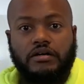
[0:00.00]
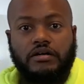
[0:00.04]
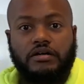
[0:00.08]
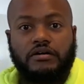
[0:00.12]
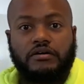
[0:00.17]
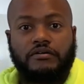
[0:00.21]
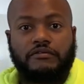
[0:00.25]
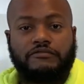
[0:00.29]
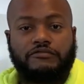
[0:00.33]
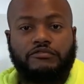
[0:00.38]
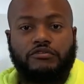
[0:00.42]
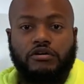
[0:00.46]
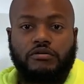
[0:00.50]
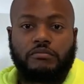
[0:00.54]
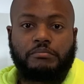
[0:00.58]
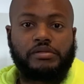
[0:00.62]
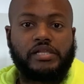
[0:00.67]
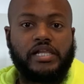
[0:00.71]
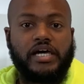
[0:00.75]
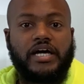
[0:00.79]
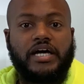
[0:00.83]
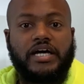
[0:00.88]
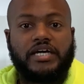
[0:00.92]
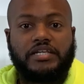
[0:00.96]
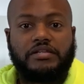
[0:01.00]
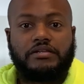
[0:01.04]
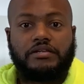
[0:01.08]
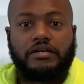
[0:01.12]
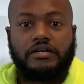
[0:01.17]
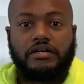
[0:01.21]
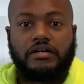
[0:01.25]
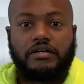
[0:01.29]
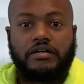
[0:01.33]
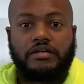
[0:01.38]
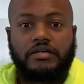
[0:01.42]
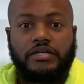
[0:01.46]
for applying
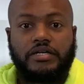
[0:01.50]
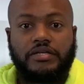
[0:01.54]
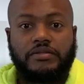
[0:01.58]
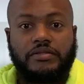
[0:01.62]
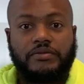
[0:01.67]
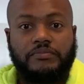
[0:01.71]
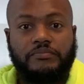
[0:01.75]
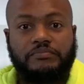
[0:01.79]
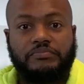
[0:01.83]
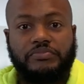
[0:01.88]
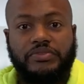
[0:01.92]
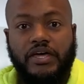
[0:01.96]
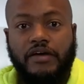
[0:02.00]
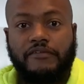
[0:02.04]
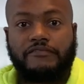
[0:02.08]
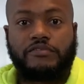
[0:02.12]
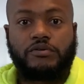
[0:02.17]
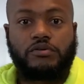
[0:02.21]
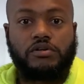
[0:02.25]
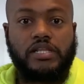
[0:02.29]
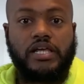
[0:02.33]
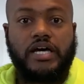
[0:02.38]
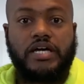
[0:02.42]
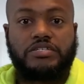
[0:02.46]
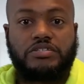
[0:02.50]
that fertilizer